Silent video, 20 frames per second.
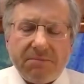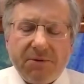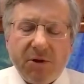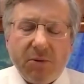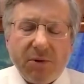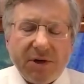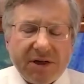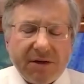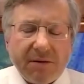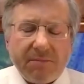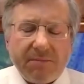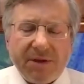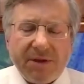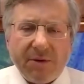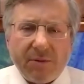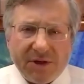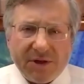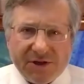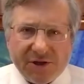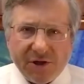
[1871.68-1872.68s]
you would,
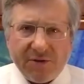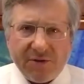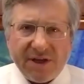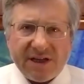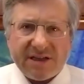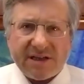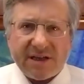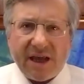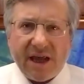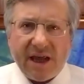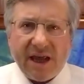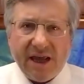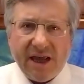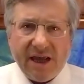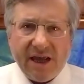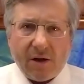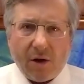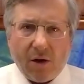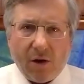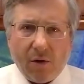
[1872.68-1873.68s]
you would do this
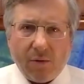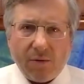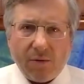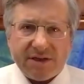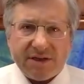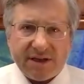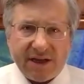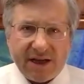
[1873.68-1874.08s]
always